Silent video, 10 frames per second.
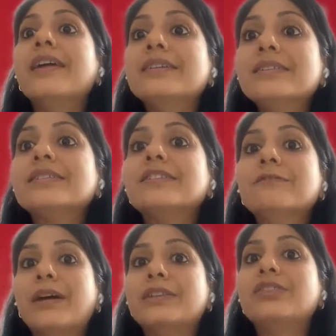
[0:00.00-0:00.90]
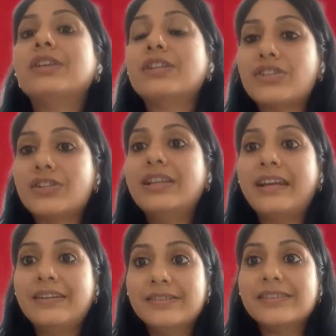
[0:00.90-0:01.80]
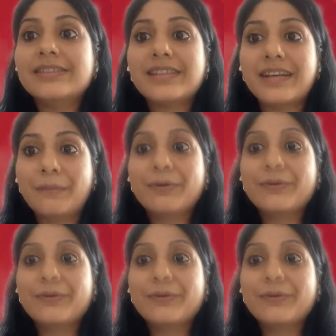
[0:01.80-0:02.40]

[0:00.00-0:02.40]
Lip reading: underserved by the traditional lenders in Singapore.